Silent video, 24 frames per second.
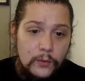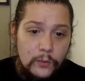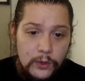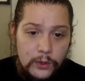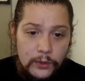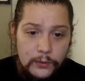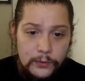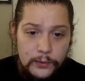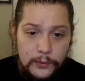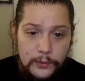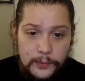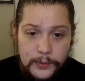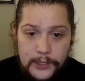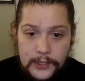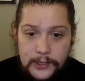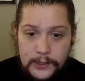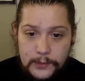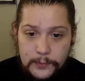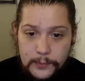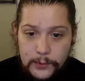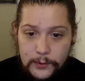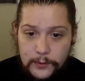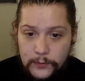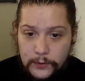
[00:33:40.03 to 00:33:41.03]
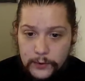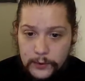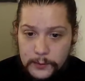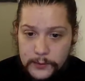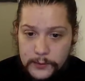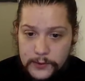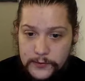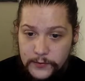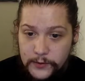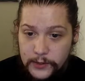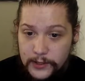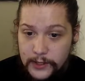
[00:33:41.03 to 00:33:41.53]
We'll repeat the
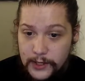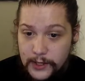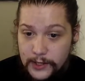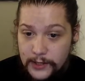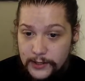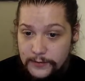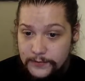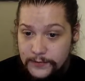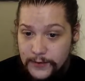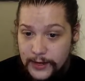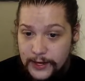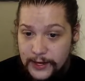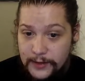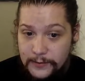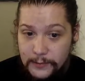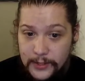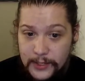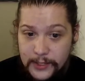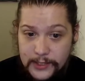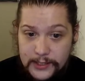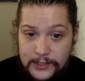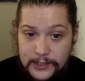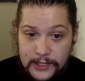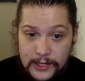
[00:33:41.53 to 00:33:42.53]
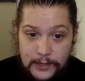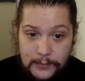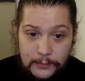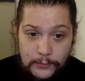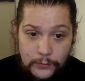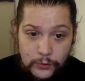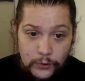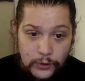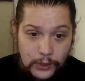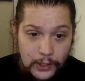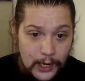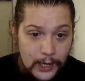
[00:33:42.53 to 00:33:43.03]
performance for another 5 minutes at
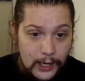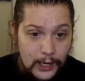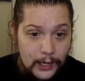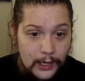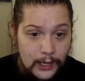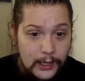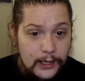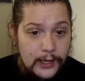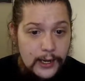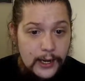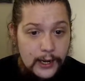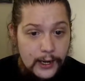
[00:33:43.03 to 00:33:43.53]
Mullah